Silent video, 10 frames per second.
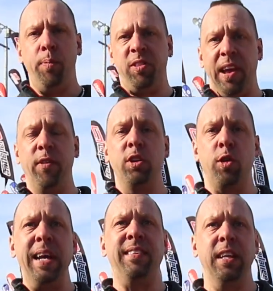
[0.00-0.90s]
Sievers
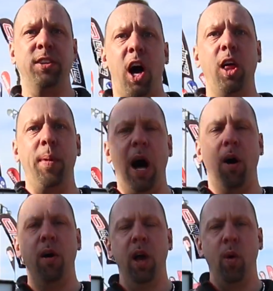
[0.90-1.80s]
Racing is all about.
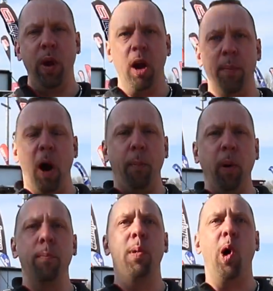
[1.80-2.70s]
We're about
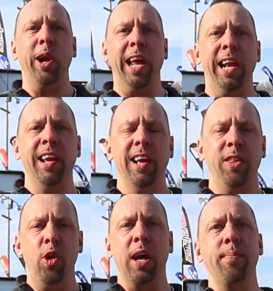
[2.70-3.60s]
promoting.
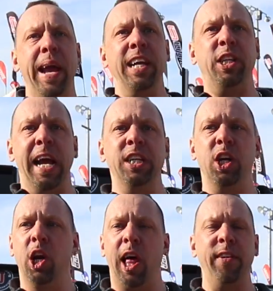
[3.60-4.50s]
You can make a change
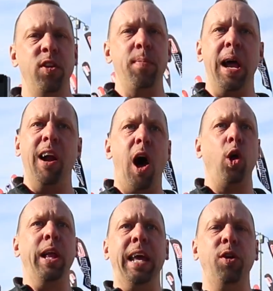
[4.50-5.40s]
in your life no matter
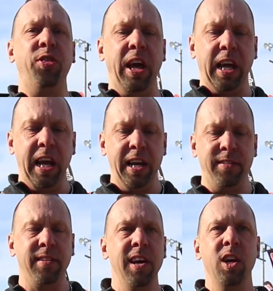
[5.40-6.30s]
how late you think it
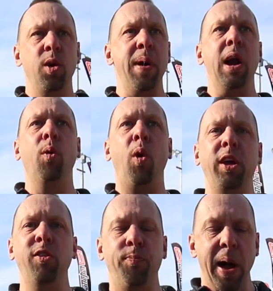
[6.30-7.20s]
is, no matter
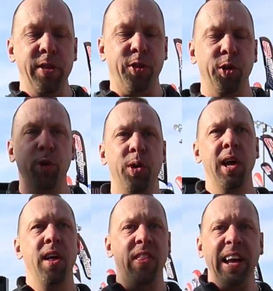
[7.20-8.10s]
what you've been through.
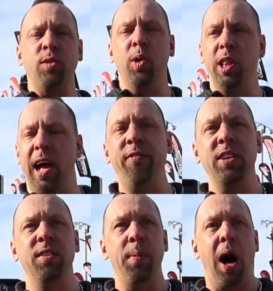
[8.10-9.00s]
That's what life
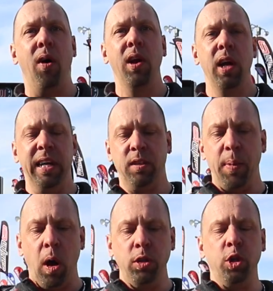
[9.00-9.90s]
is about. It's
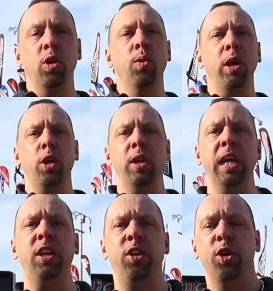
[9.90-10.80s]
about doing what you
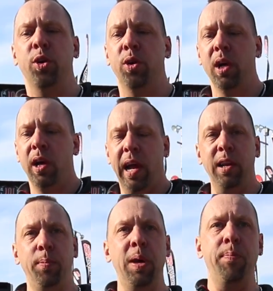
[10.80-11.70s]
need to do
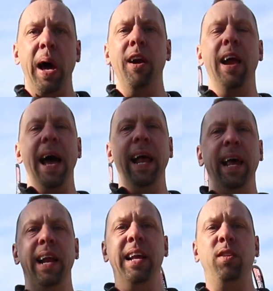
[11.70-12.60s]
and to be better at
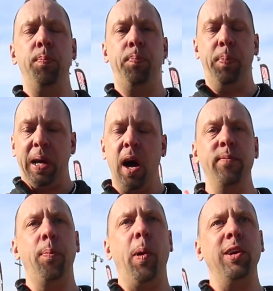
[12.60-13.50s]
it and to become
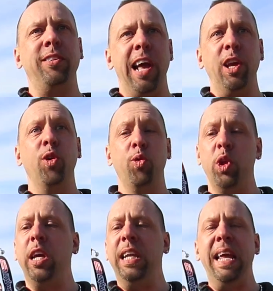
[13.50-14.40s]
the person that you
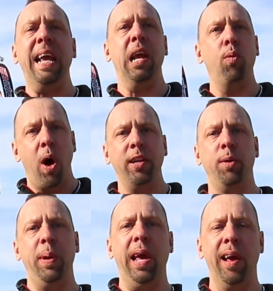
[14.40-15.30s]
really need and want to
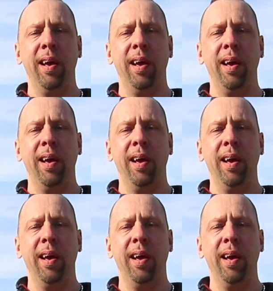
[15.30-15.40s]
be.